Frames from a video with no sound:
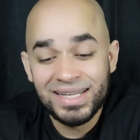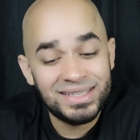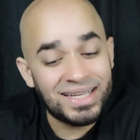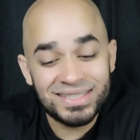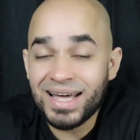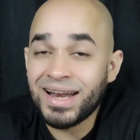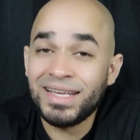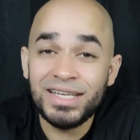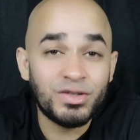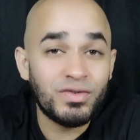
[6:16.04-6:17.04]
that's not
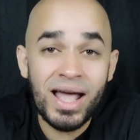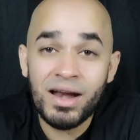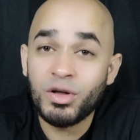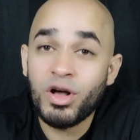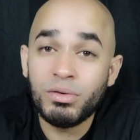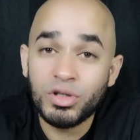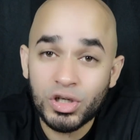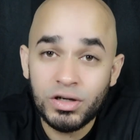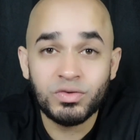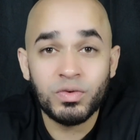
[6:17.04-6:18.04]
an easy reality to come to
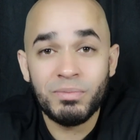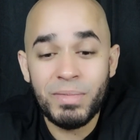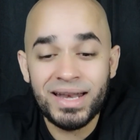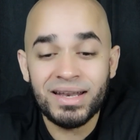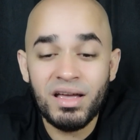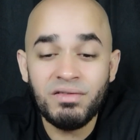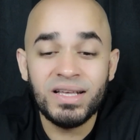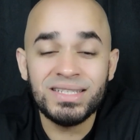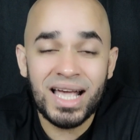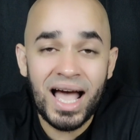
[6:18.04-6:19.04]
terms with, man. If
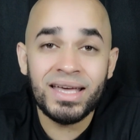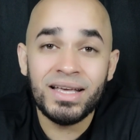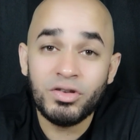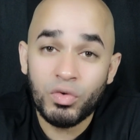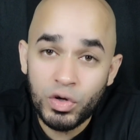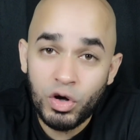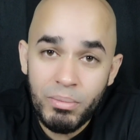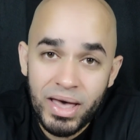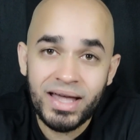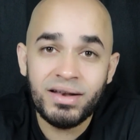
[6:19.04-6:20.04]
this guy is a real
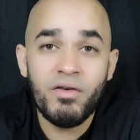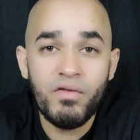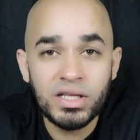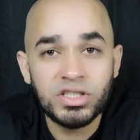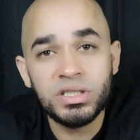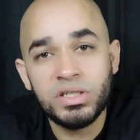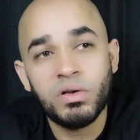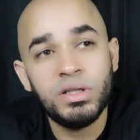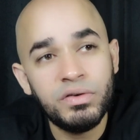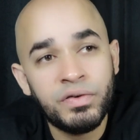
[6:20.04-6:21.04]
man, eventually
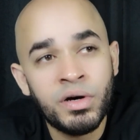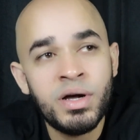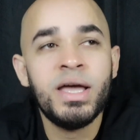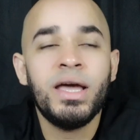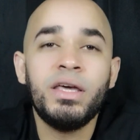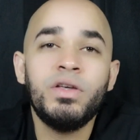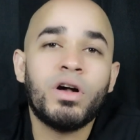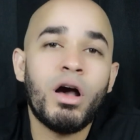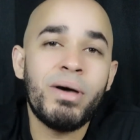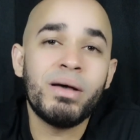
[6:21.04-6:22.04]
he'll leave her and he'll
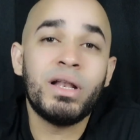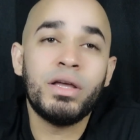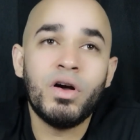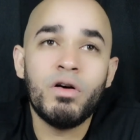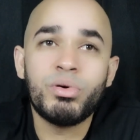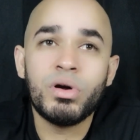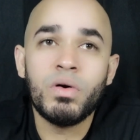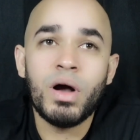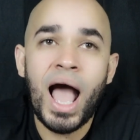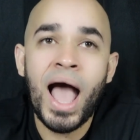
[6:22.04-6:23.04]
come back and be like, yo,
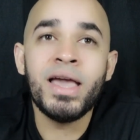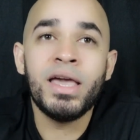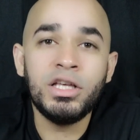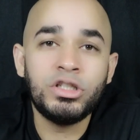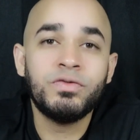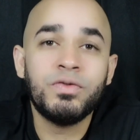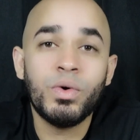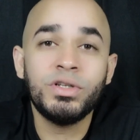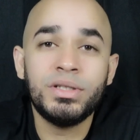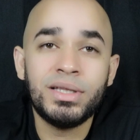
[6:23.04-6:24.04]
bro, I hate you for
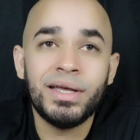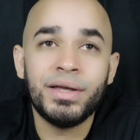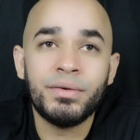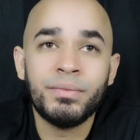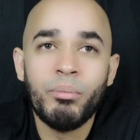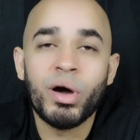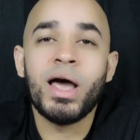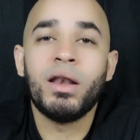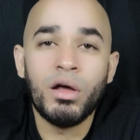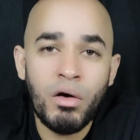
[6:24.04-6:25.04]
what you did, but
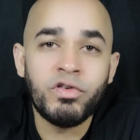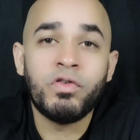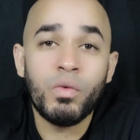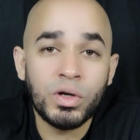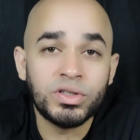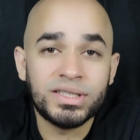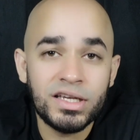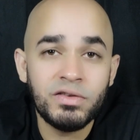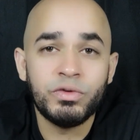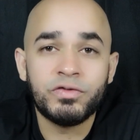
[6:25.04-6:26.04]
I love you for what you saved me